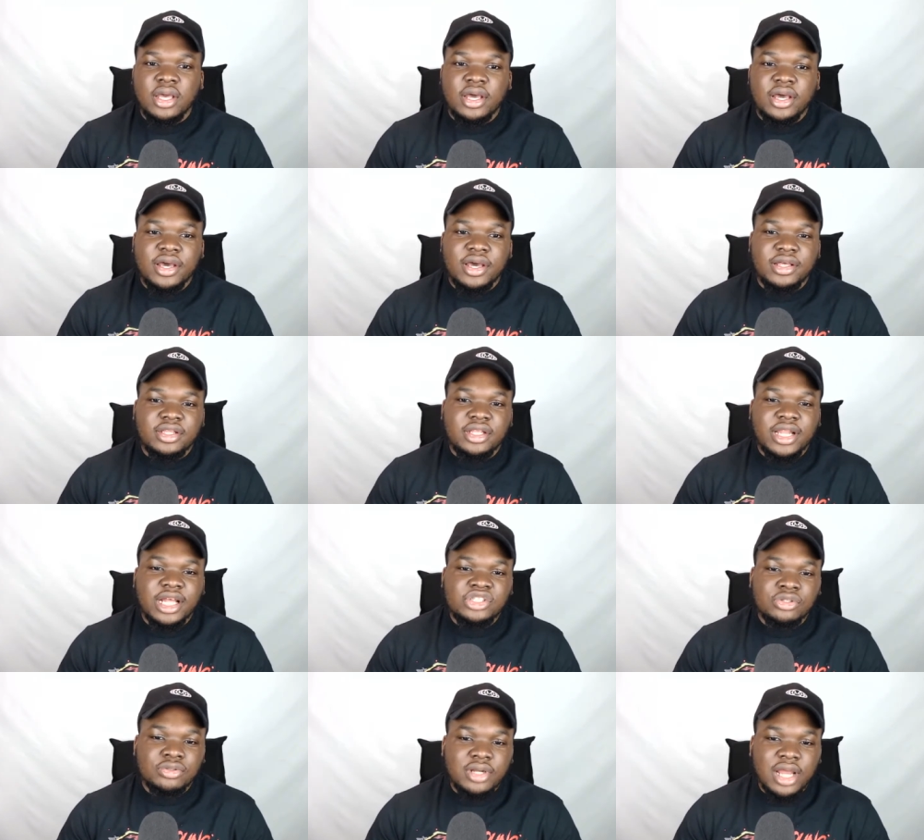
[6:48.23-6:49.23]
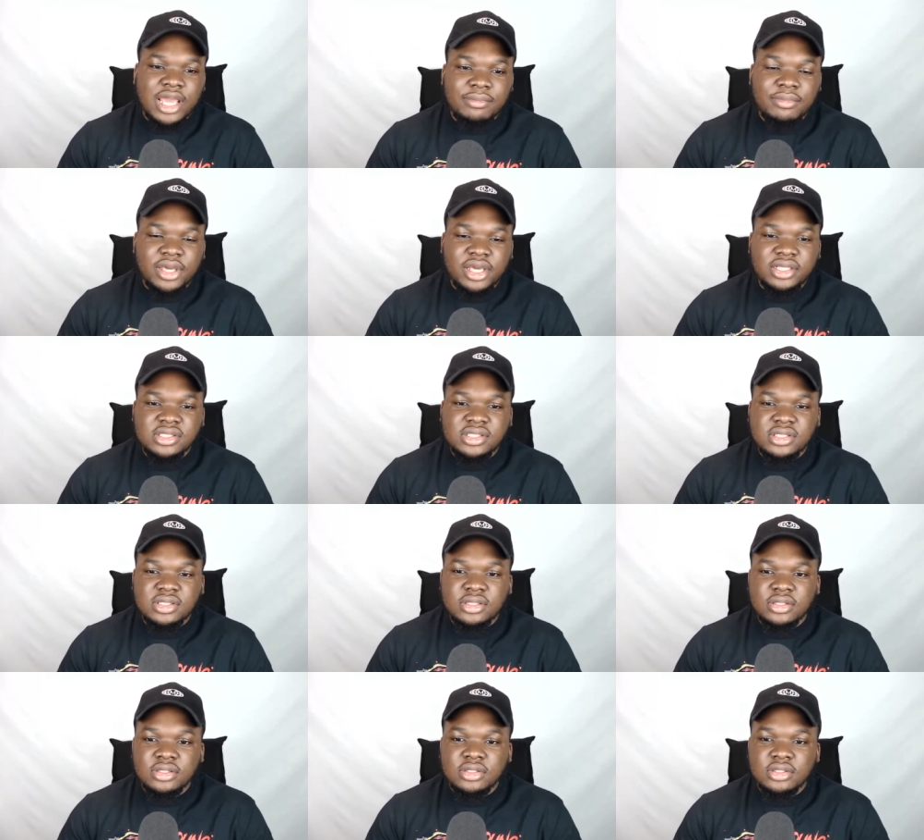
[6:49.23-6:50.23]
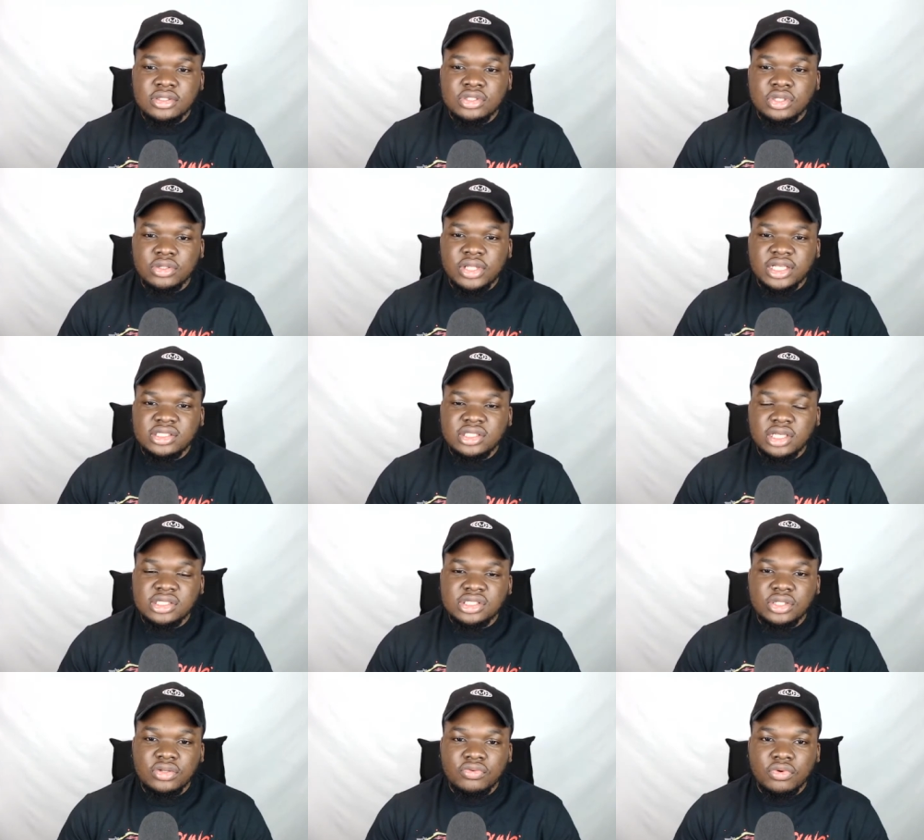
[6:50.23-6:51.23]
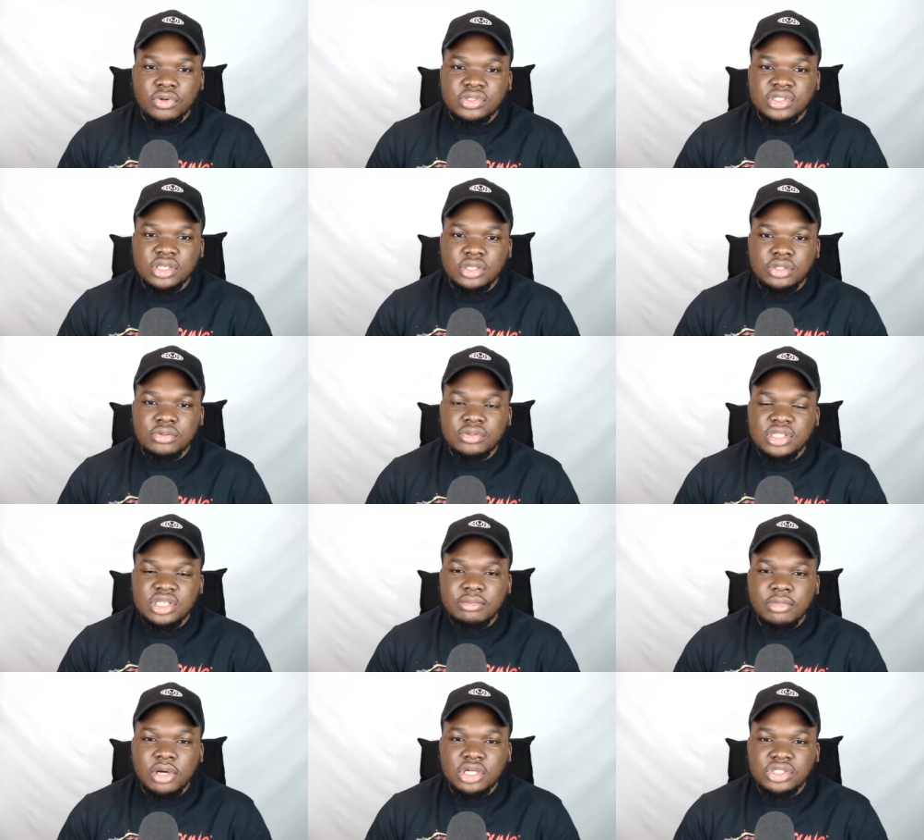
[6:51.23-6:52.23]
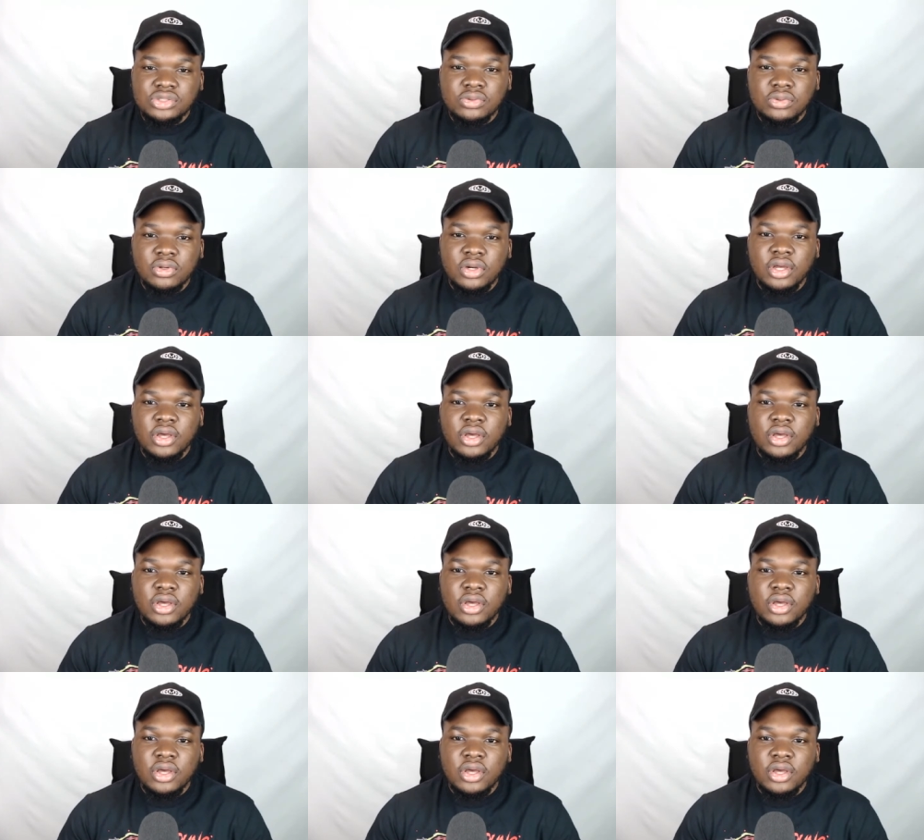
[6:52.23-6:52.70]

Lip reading: The Natural Nightmares, so that's Dustin Rhodes and QT Marshall,